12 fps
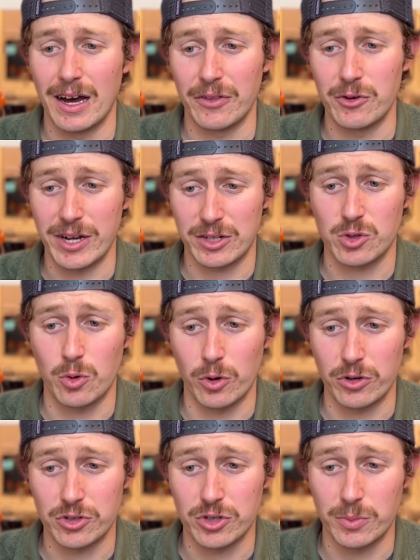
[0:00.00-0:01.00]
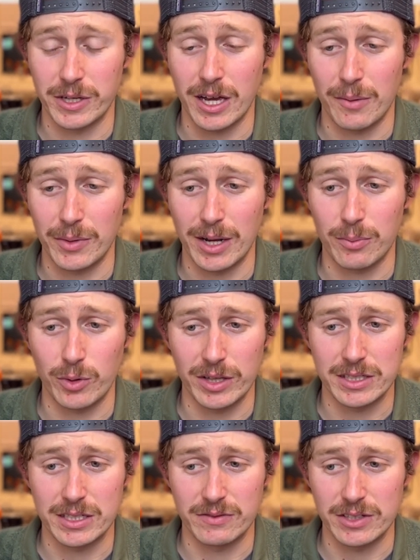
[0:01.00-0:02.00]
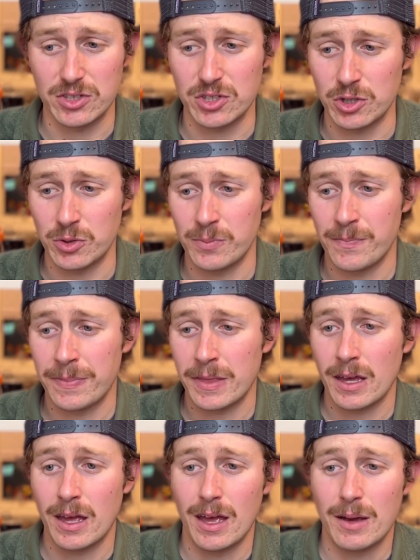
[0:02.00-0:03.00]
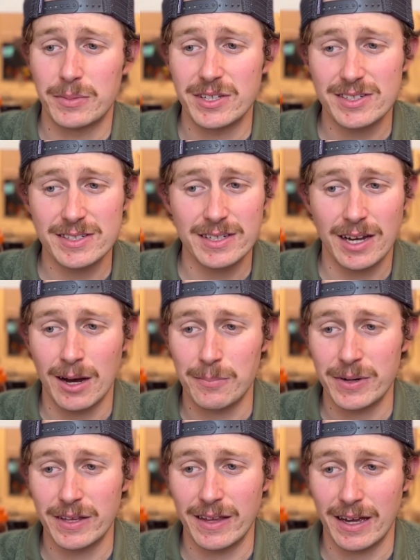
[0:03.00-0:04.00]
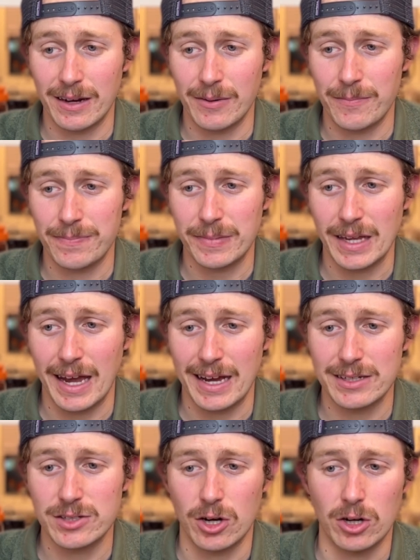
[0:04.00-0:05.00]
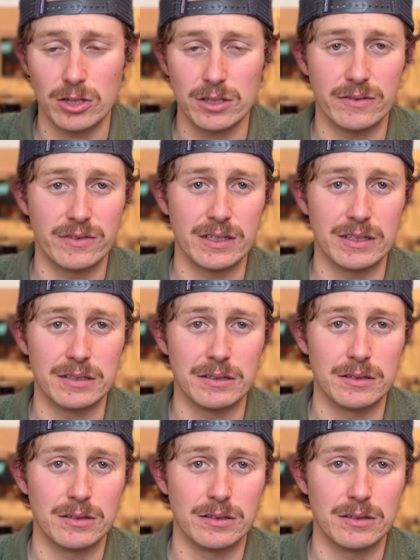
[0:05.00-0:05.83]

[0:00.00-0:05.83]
Their next quarter should be coming up relatively soon. But this is a company that has all of the